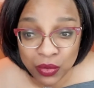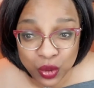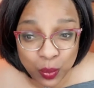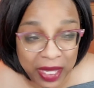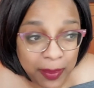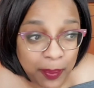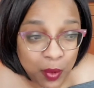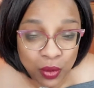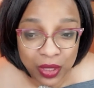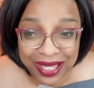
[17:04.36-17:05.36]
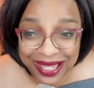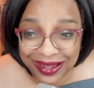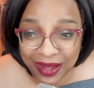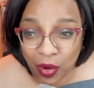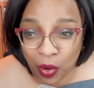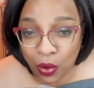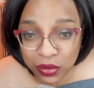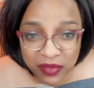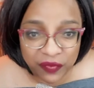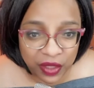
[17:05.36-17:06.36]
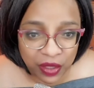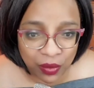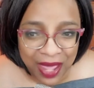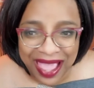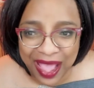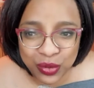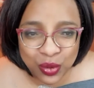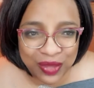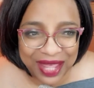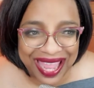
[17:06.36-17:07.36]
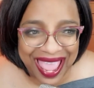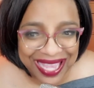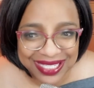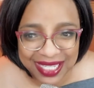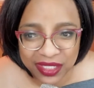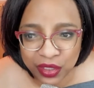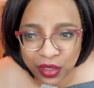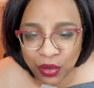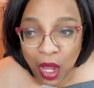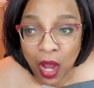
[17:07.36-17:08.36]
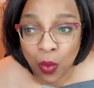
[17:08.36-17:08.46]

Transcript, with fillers: do people get a hold of you? How do they access you?